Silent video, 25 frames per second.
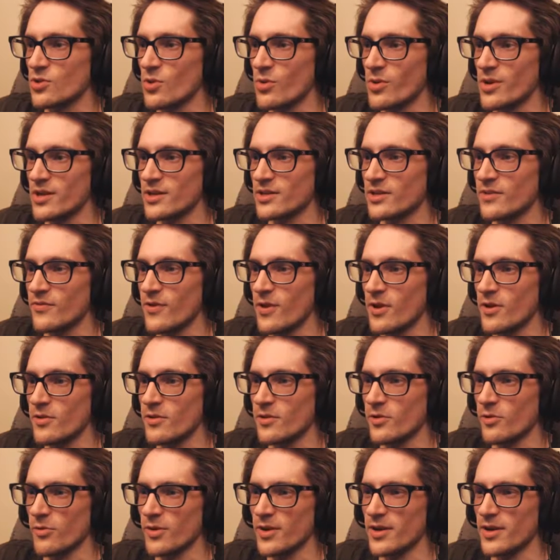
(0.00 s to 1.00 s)
just going to
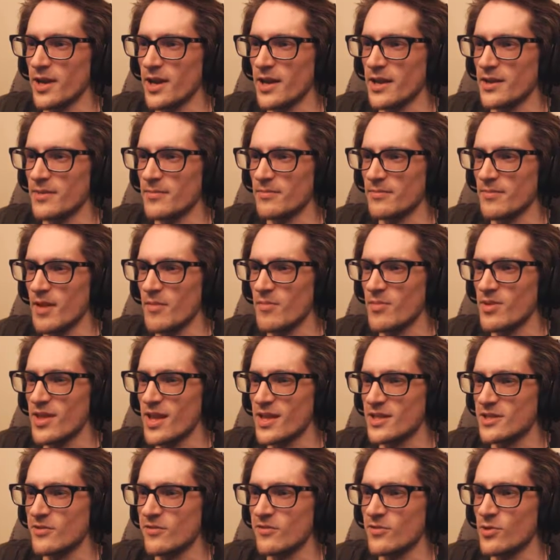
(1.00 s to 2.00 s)
follow the green light. Maybe
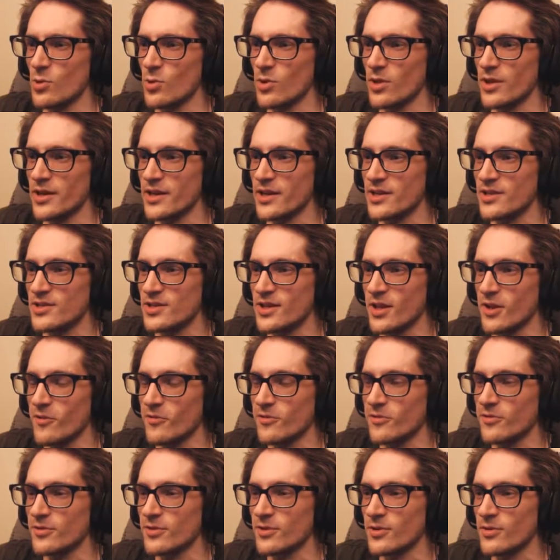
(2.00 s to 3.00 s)
that's fuel in
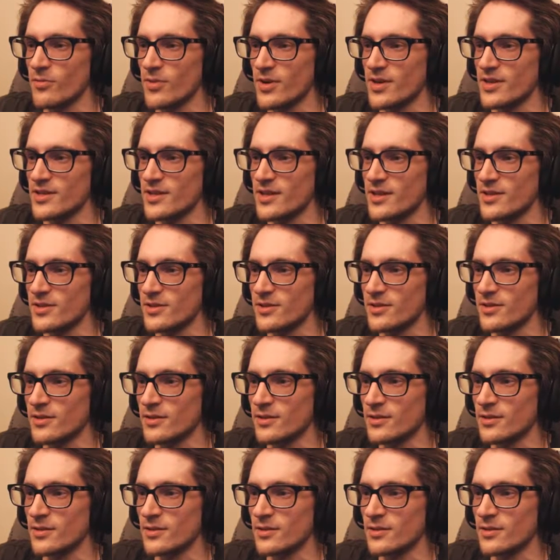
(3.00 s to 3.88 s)
itself. What is this?